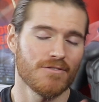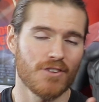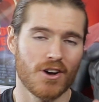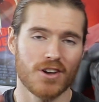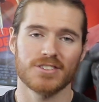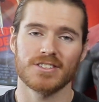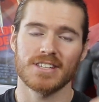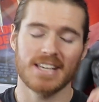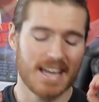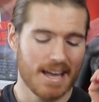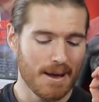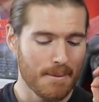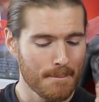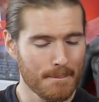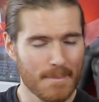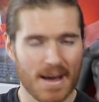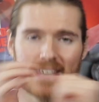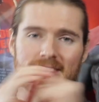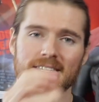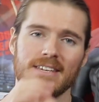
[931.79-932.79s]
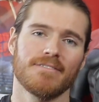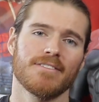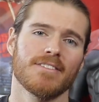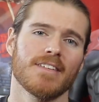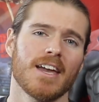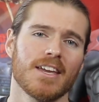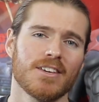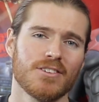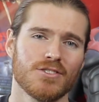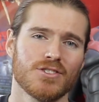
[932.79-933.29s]
Firstly, massive
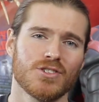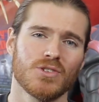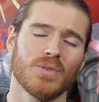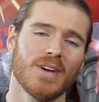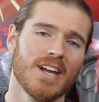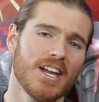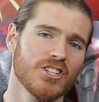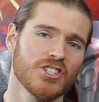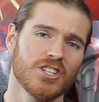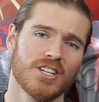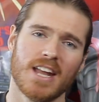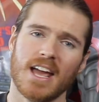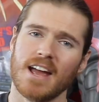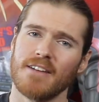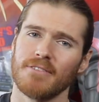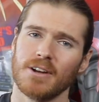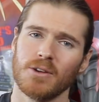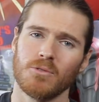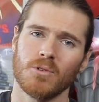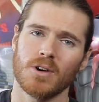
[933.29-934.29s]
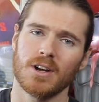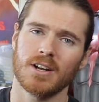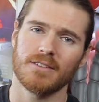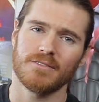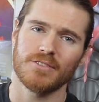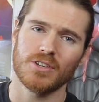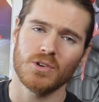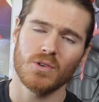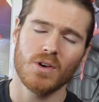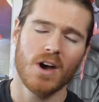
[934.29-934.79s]
thank you to each and every one
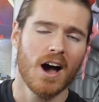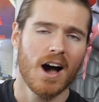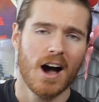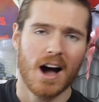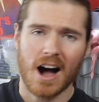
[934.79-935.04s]
of you.